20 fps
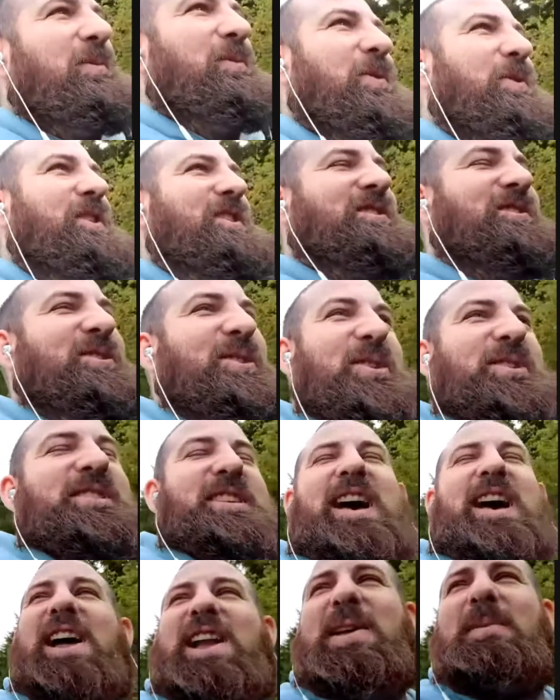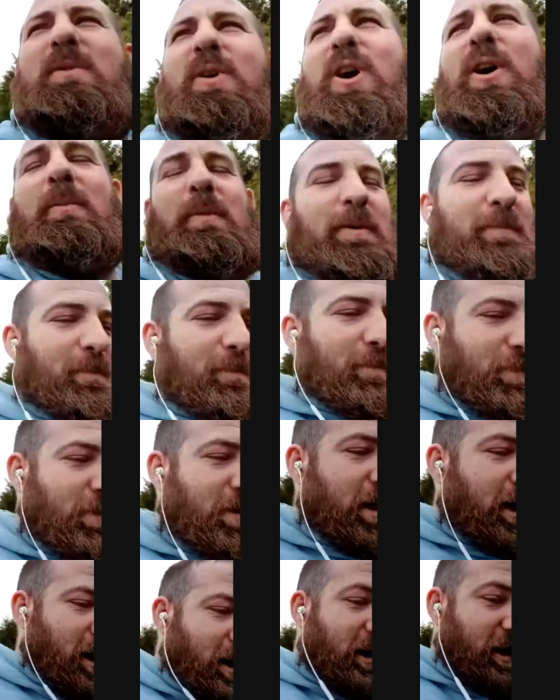We'll discuss that in a moment.
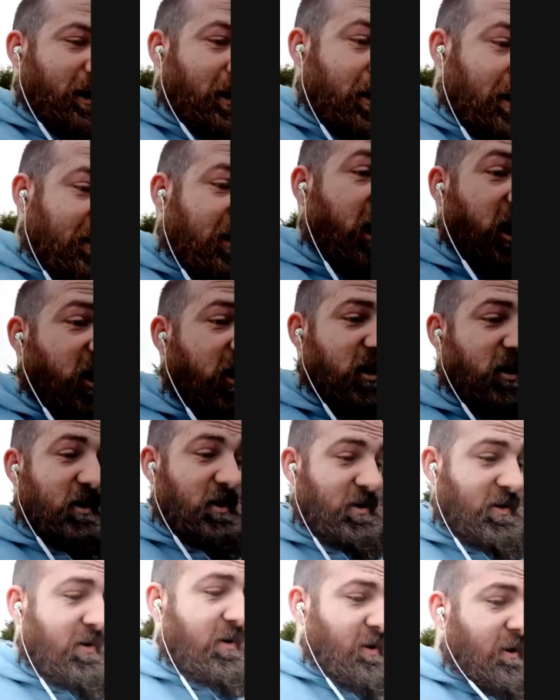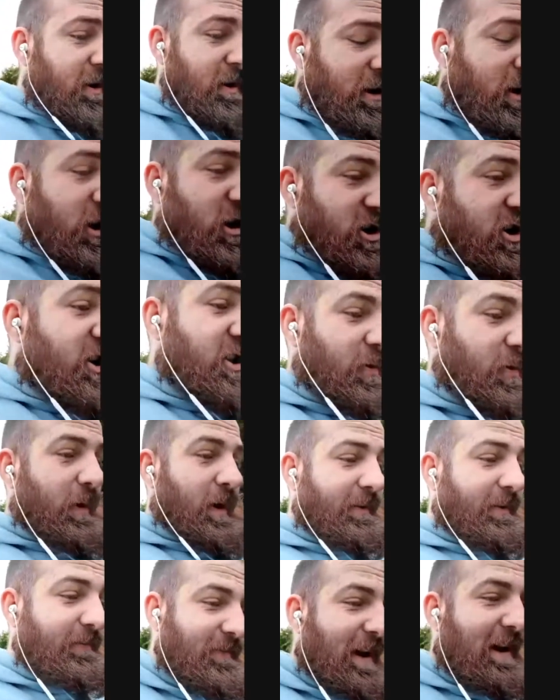Igalo, another
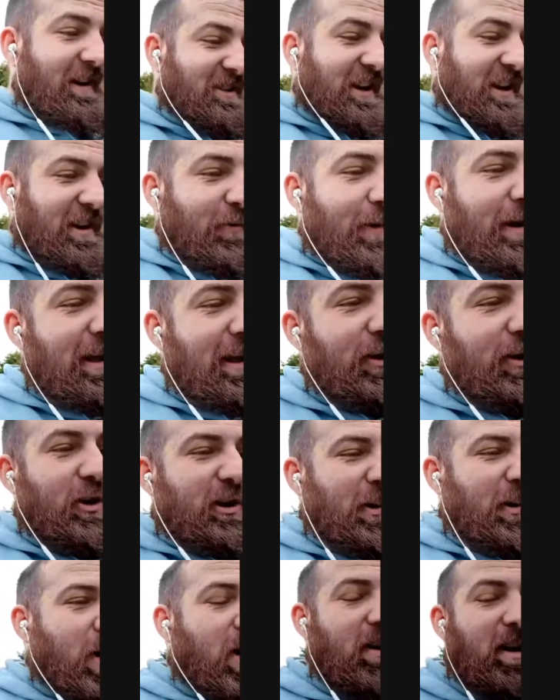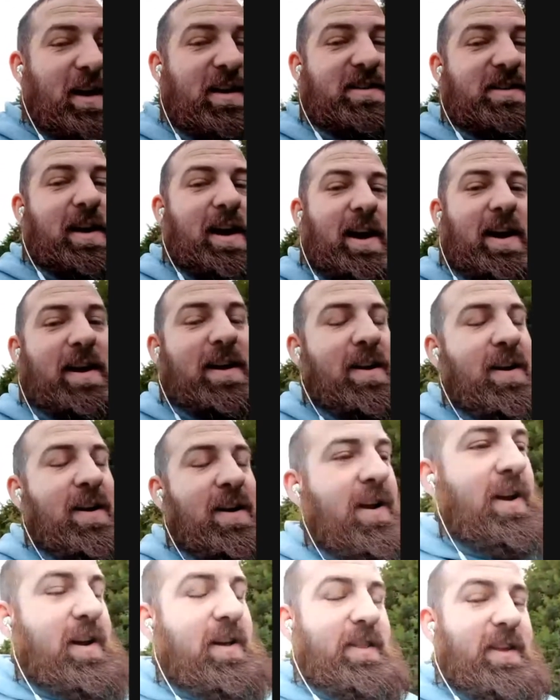one. I said a really good quote last night
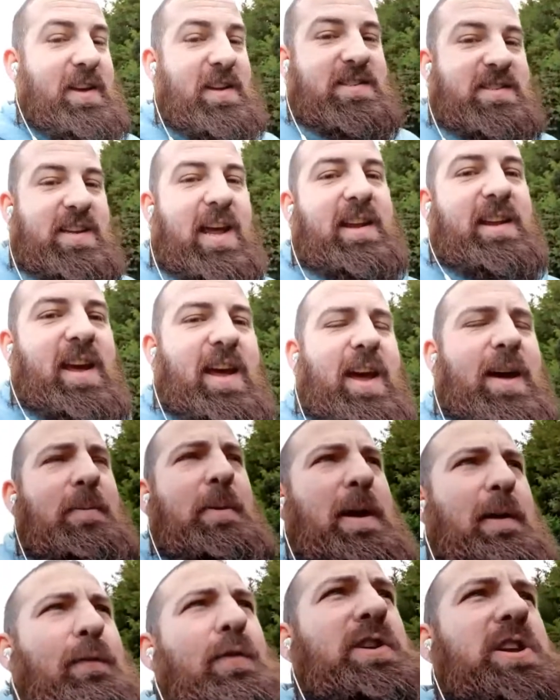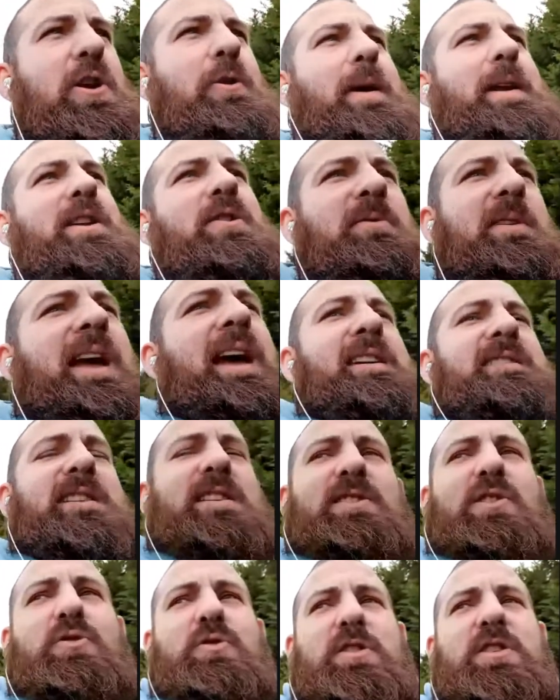that said, if we do end up getting
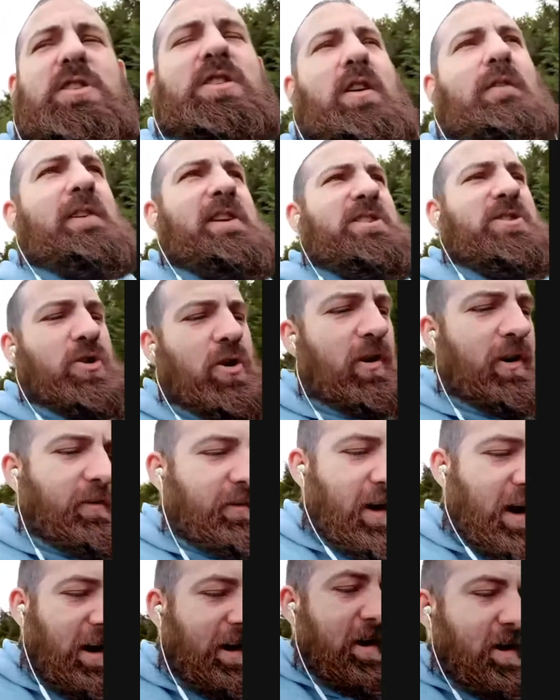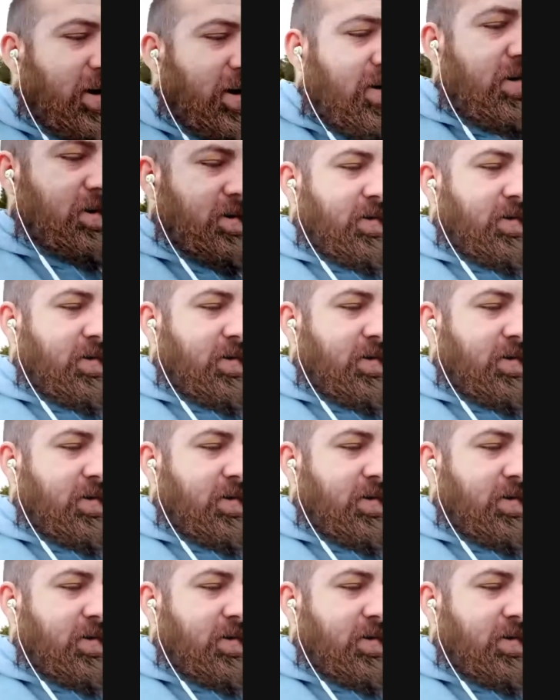in Luka Jovic or Cavani,